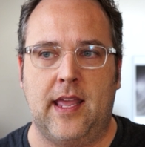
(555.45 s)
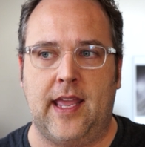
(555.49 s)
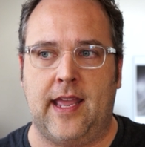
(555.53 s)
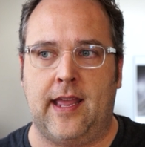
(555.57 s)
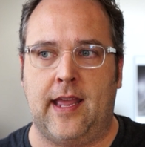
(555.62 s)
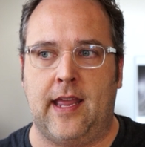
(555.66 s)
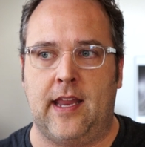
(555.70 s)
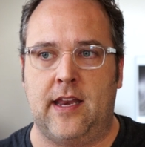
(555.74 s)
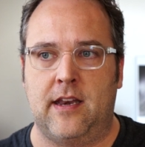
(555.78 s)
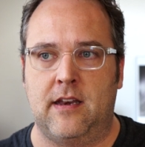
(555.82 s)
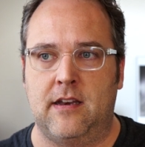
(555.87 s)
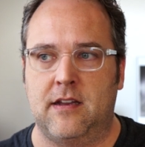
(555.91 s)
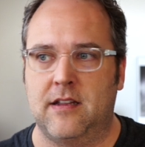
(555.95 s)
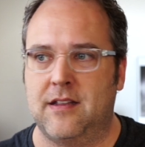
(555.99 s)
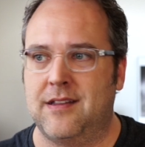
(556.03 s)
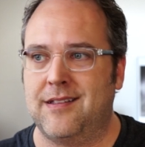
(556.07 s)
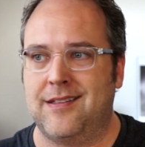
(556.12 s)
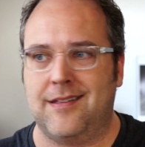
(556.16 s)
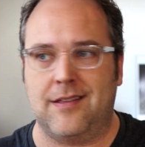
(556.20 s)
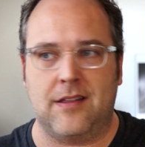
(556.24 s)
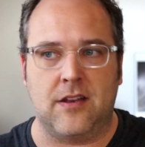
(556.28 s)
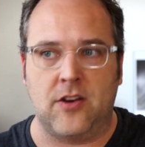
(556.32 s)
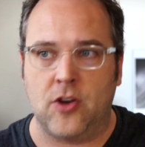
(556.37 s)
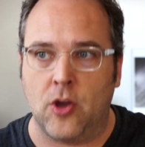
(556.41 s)
and
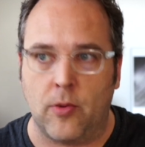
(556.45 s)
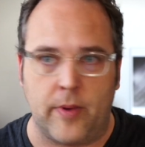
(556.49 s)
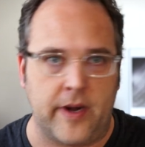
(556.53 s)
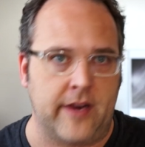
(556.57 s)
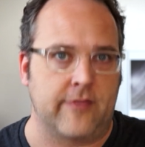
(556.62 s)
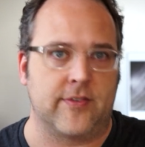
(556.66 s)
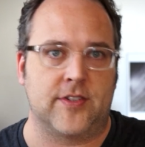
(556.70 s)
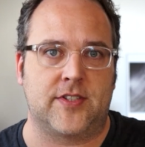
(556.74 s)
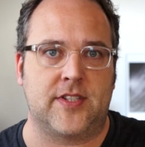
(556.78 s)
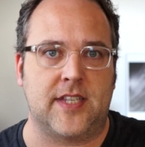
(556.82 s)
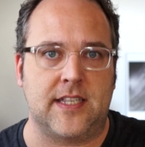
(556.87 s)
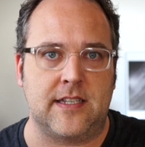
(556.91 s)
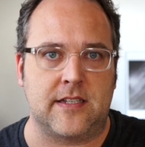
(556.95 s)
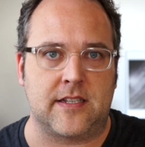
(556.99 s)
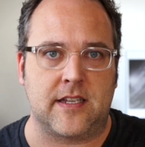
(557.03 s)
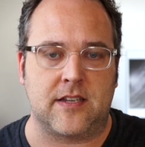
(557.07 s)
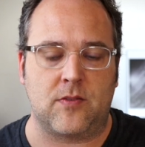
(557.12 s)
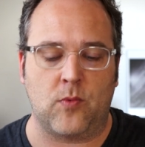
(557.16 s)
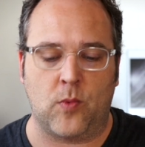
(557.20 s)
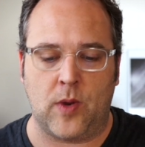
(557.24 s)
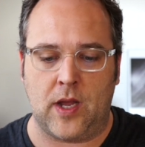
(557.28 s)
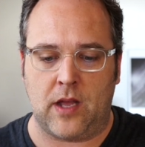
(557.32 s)
no one ever sees it.